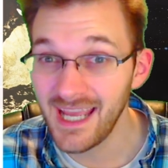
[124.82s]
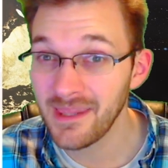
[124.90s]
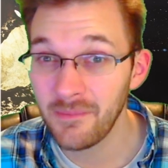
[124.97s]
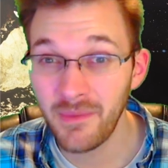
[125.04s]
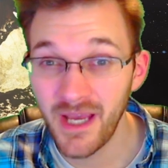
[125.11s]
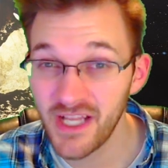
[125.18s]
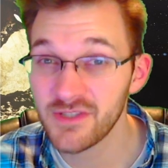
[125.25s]
the
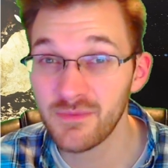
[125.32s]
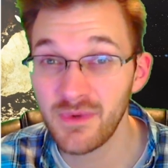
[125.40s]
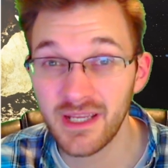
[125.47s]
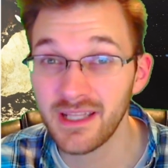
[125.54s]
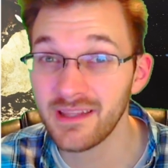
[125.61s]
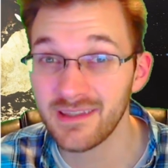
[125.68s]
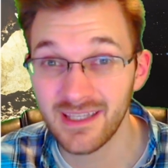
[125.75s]

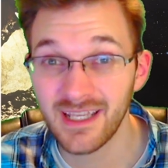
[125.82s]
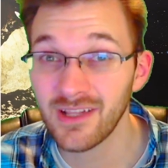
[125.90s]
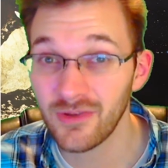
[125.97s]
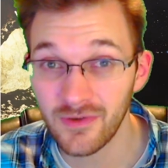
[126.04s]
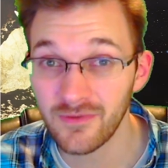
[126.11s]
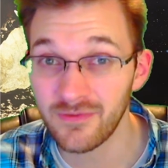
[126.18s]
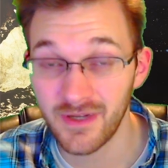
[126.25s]
matchmaking didn't
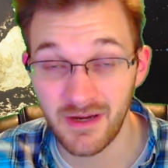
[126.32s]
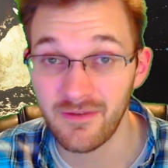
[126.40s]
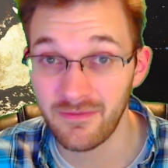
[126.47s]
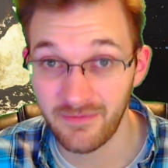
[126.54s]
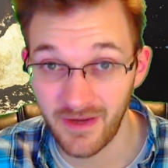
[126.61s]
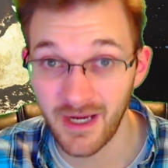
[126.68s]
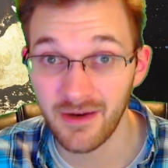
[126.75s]
look very
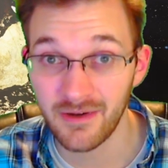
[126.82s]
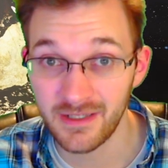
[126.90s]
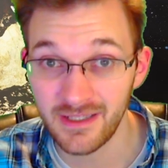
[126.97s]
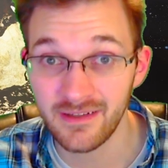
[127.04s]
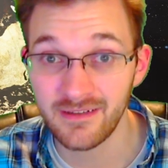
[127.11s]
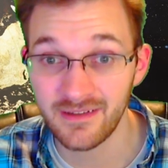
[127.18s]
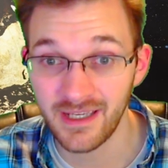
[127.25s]
fair on
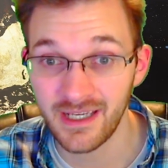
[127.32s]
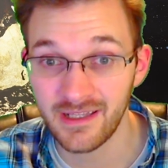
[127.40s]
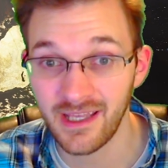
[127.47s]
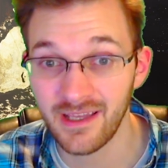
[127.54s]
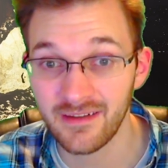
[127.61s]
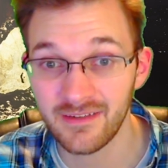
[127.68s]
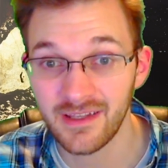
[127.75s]
his end,
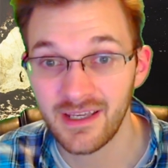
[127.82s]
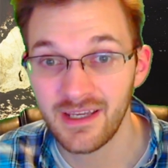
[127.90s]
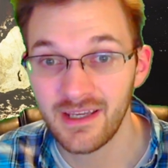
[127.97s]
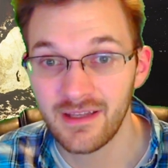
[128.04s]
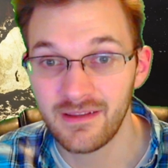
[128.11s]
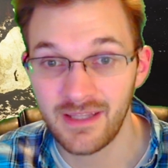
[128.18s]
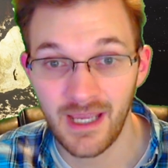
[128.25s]
as
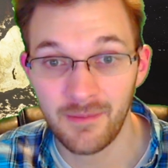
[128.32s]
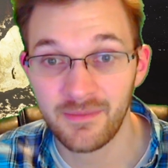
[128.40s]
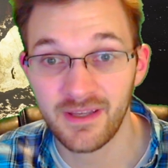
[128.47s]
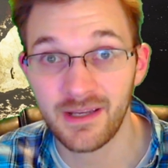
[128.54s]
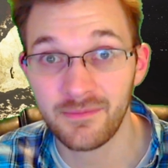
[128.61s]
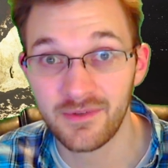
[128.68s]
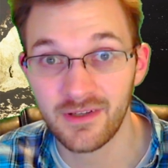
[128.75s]

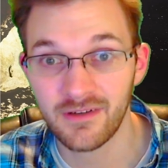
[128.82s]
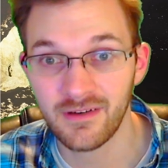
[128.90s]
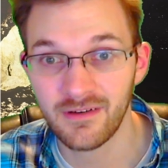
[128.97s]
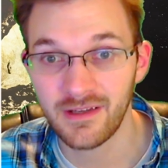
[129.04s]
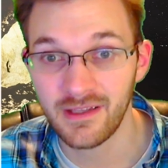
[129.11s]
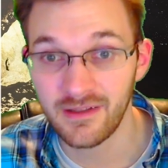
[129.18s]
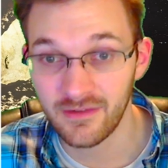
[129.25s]
NapTimez
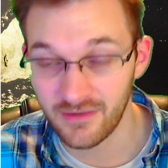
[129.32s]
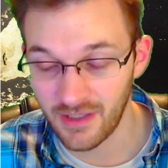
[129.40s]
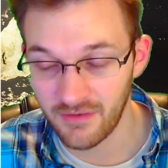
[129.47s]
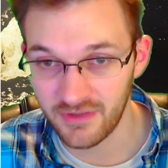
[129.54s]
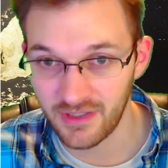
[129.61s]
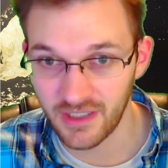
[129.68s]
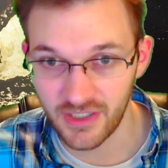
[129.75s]
here is
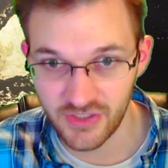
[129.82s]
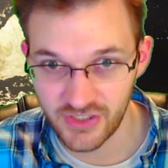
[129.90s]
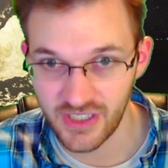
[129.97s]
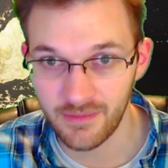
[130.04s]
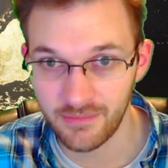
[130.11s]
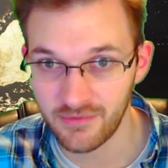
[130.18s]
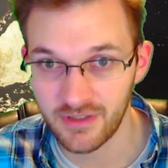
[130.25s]
obviously like a
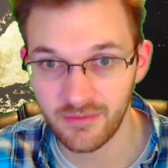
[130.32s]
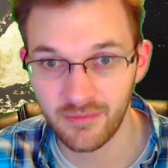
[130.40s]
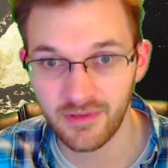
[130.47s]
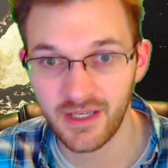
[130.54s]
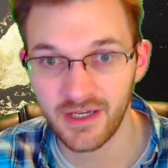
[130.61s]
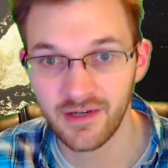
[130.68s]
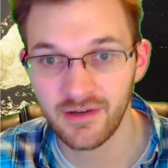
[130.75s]
champ 1
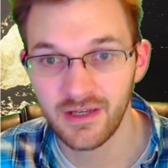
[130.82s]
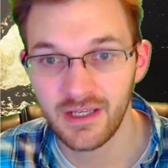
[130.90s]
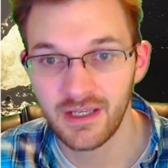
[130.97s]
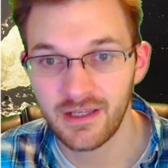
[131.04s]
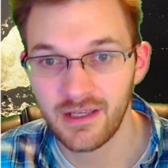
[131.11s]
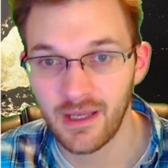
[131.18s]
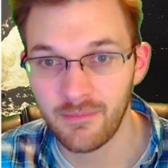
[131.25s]
player,
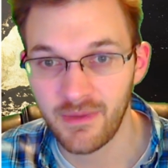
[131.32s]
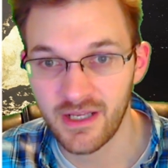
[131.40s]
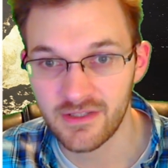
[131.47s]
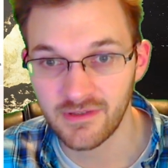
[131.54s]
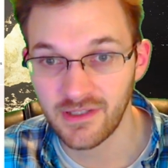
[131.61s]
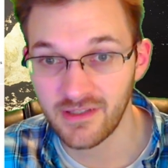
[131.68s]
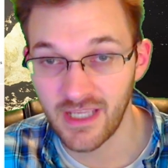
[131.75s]
got
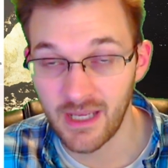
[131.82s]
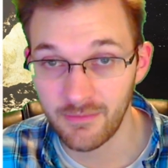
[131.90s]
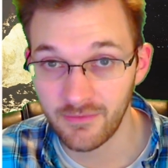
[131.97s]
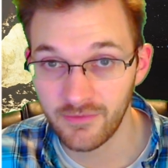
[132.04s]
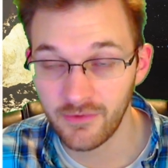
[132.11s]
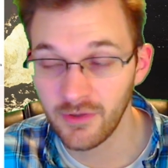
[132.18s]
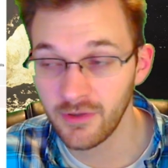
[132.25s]
matched with a
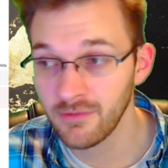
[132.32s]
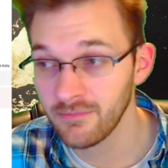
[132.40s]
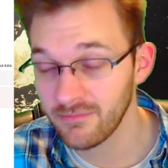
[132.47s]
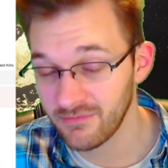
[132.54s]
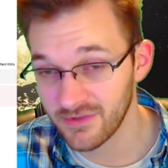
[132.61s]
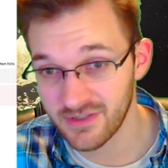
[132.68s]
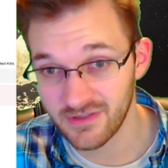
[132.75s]
diamond 4,
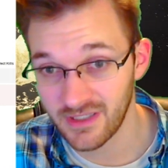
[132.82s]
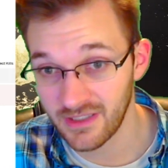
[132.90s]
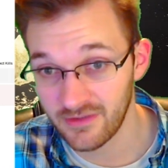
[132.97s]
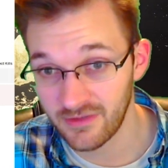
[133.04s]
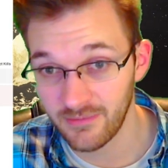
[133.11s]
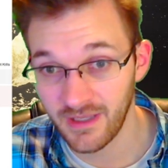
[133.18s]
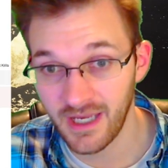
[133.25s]
which is not
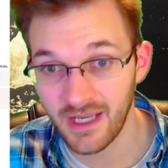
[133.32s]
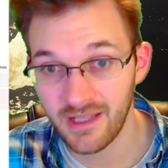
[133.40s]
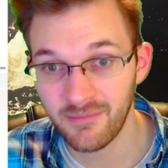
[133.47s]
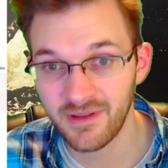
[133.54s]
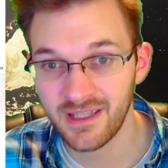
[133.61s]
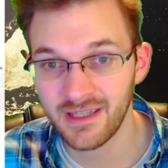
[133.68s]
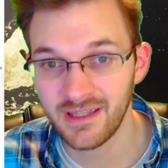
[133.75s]
too bad.
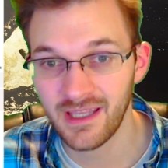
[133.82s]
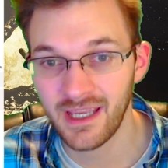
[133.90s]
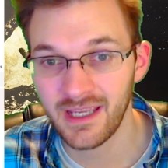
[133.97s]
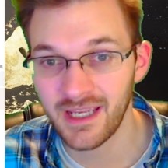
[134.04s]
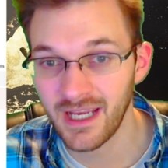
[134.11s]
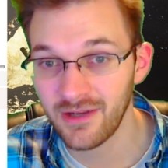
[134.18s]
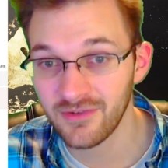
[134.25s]
But then a
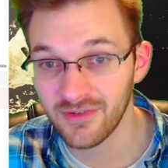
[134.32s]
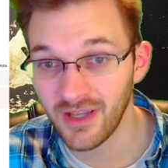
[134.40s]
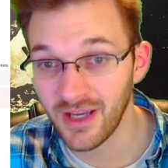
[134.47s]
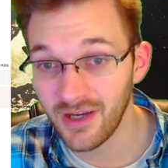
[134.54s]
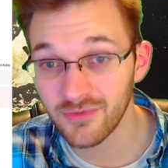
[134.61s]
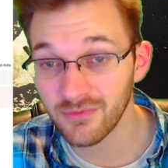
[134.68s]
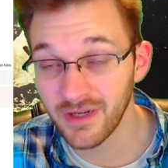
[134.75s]
guy who's
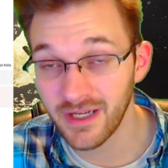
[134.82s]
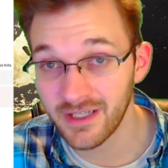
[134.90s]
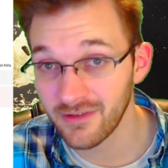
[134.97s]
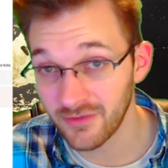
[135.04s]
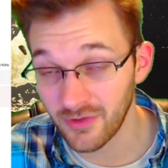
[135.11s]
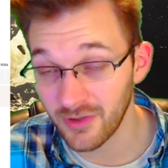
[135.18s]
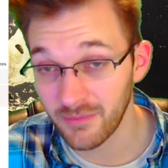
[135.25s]
unranked,
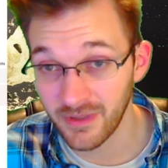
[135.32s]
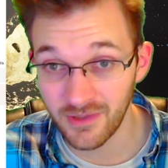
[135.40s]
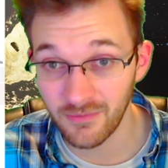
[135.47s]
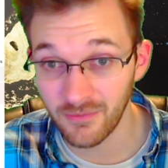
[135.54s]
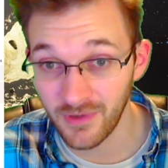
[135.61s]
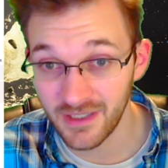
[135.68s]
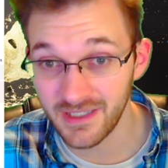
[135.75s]
who's only played
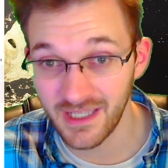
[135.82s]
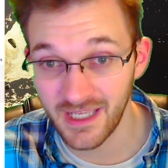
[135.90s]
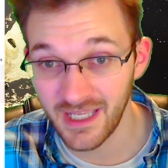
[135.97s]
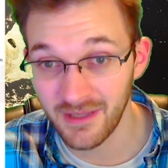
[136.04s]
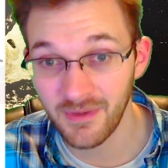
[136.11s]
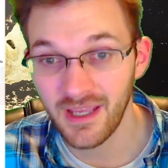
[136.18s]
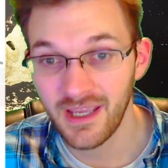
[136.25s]
one
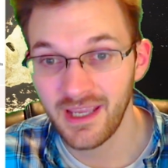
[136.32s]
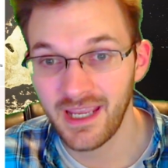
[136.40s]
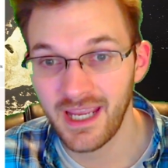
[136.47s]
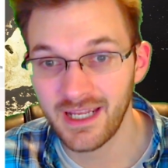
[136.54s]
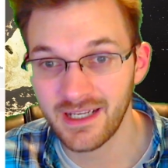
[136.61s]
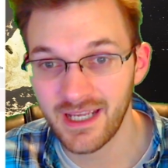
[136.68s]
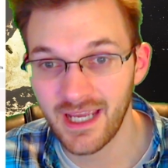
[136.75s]
game,
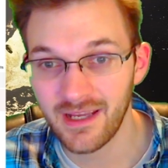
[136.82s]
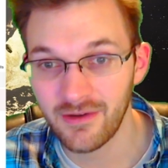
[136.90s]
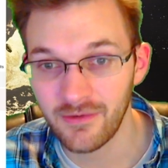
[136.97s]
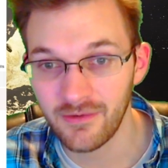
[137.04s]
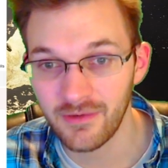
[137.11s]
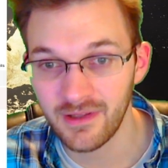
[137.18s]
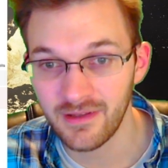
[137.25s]
and a guy
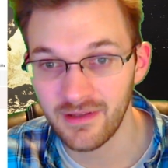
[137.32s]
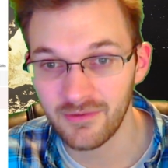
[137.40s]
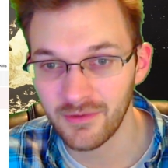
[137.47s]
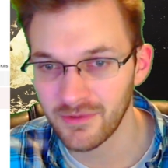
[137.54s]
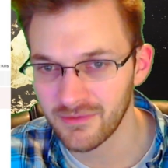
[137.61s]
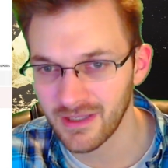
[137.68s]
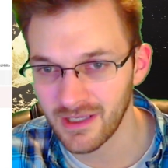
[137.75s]
who
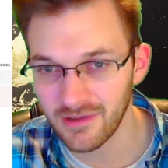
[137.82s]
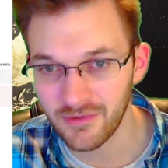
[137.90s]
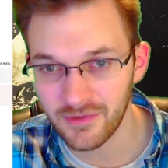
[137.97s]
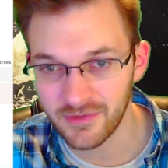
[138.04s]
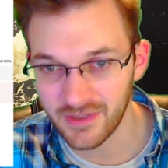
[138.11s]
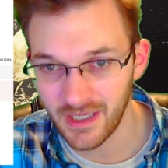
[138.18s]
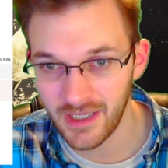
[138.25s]
looks like
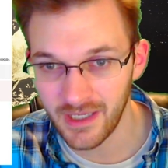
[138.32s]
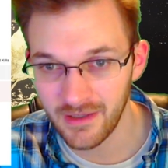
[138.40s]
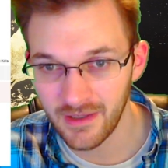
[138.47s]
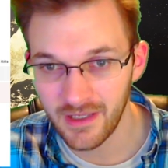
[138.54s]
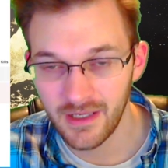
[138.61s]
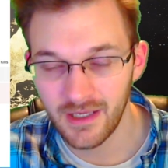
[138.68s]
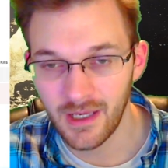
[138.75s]
a
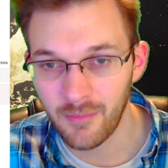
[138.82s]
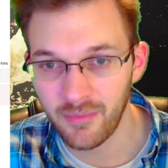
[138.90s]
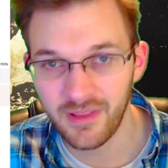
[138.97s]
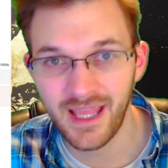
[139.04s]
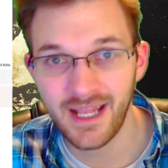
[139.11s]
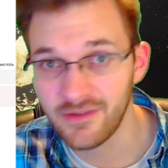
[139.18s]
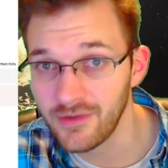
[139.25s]

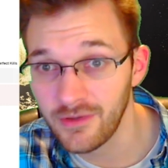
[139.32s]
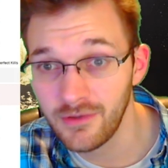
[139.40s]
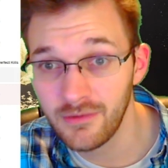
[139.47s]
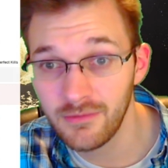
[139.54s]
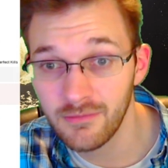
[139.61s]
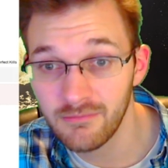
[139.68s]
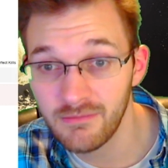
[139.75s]
plat
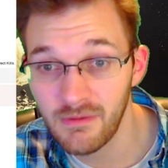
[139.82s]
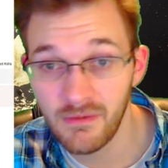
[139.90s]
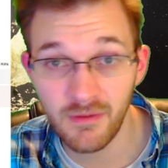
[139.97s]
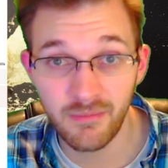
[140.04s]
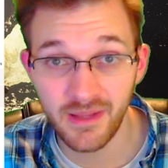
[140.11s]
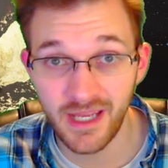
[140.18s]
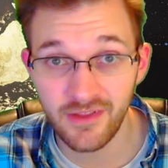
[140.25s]
2, maybe
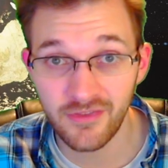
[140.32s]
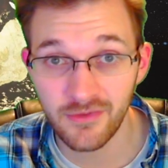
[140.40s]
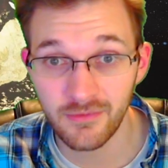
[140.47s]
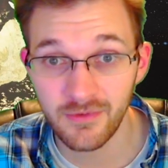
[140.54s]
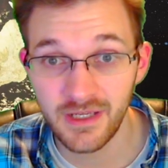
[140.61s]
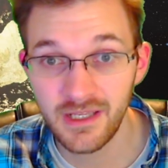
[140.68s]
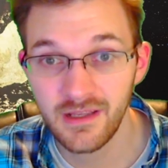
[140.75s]
a plat
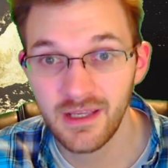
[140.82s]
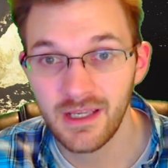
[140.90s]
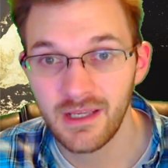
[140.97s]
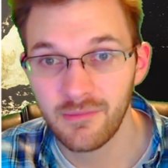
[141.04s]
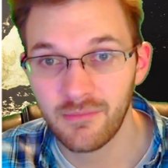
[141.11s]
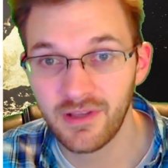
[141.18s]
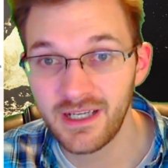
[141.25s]
3,
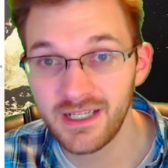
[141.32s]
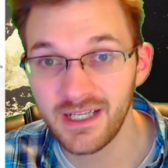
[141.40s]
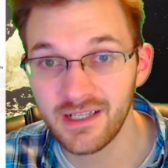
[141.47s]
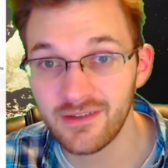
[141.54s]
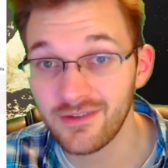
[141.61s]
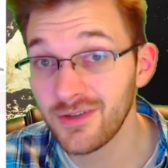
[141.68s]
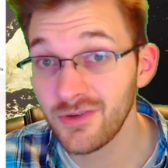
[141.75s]
playing
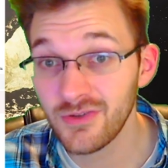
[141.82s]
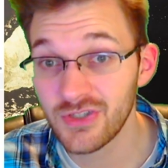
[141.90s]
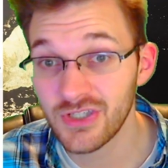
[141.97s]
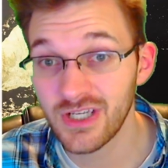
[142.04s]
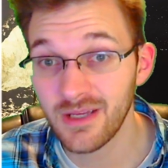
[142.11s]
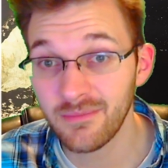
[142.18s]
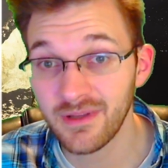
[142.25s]
against 2
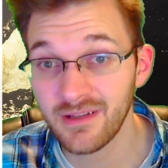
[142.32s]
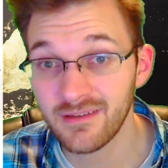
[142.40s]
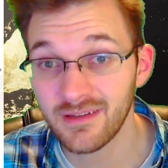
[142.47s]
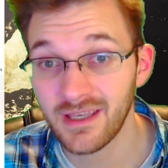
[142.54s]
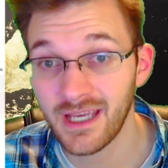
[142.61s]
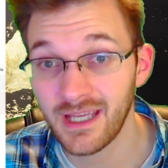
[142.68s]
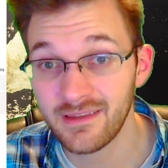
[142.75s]

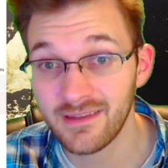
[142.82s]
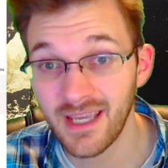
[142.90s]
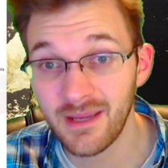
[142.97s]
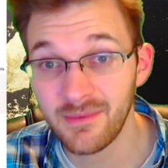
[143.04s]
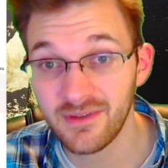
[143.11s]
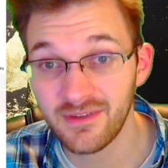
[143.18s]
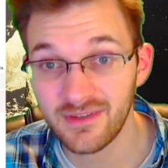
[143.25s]
champions, a
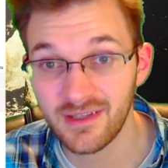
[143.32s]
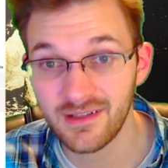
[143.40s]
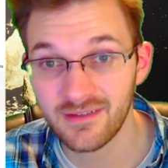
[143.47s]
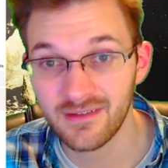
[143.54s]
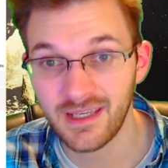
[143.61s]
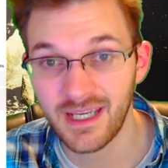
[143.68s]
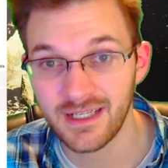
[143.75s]
diamond
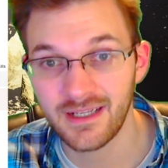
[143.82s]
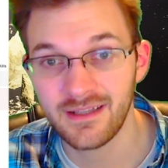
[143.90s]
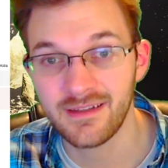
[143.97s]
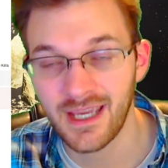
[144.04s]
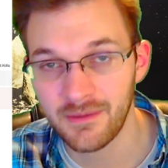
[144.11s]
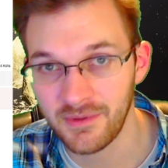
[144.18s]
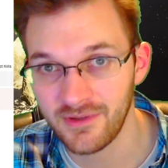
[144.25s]
6 and a
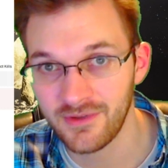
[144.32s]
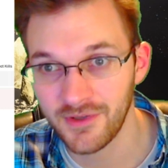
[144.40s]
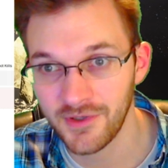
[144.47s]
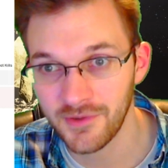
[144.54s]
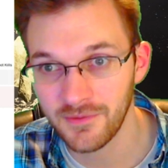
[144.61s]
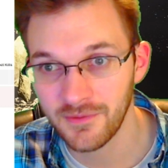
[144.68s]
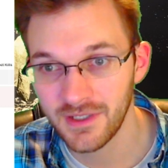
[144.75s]
diamond
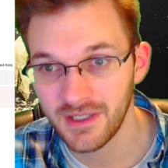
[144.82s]
2.